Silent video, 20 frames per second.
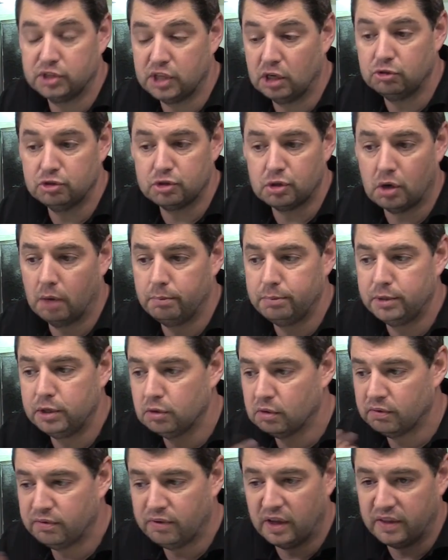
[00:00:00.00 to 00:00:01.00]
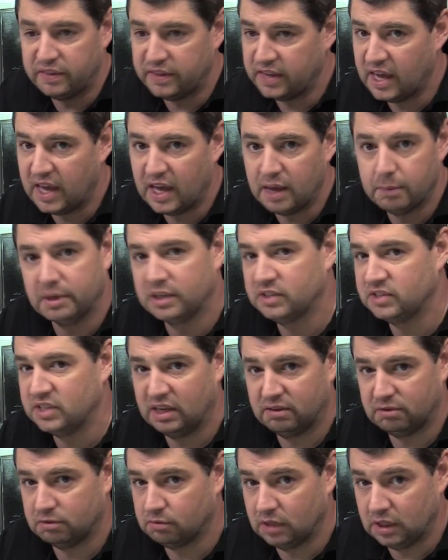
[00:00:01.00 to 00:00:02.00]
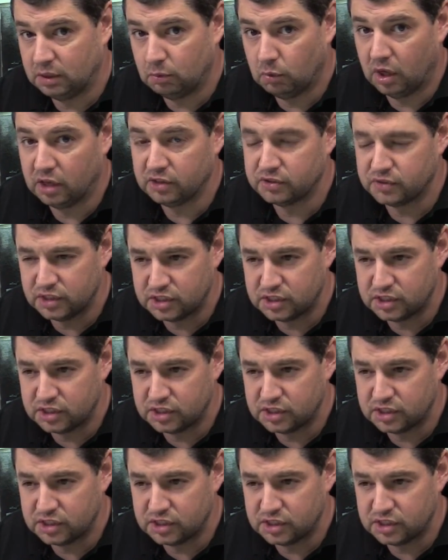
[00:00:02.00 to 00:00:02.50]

Don't try and purify the air because it never really works.